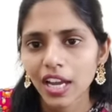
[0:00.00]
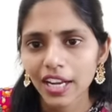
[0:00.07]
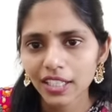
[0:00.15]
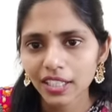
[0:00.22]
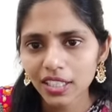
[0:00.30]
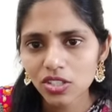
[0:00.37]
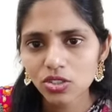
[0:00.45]

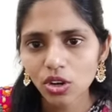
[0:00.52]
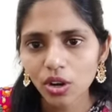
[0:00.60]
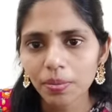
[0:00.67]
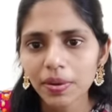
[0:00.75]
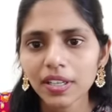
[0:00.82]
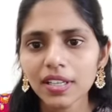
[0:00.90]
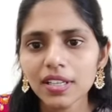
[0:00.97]
and this
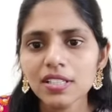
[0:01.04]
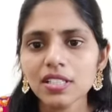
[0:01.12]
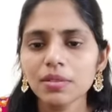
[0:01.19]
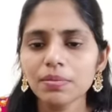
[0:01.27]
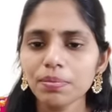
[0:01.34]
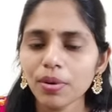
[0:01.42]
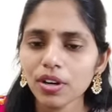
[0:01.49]
topic is
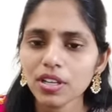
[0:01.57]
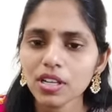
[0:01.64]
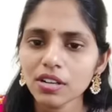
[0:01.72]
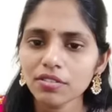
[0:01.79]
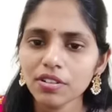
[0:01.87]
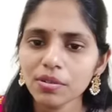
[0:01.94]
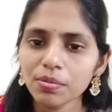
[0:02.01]

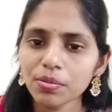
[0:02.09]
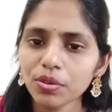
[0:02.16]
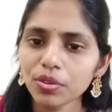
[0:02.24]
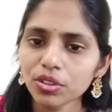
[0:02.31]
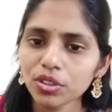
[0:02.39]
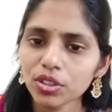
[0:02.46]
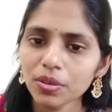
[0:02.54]
important from
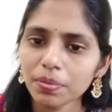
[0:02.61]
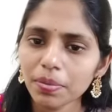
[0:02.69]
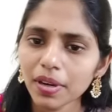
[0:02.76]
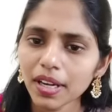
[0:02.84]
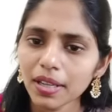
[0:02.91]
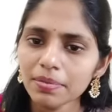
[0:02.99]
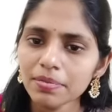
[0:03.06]
both your
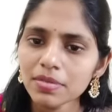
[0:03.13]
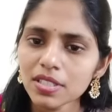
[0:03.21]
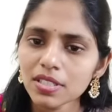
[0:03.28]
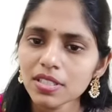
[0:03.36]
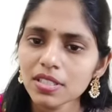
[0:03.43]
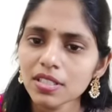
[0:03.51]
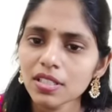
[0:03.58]

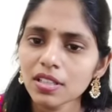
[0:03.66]
prelims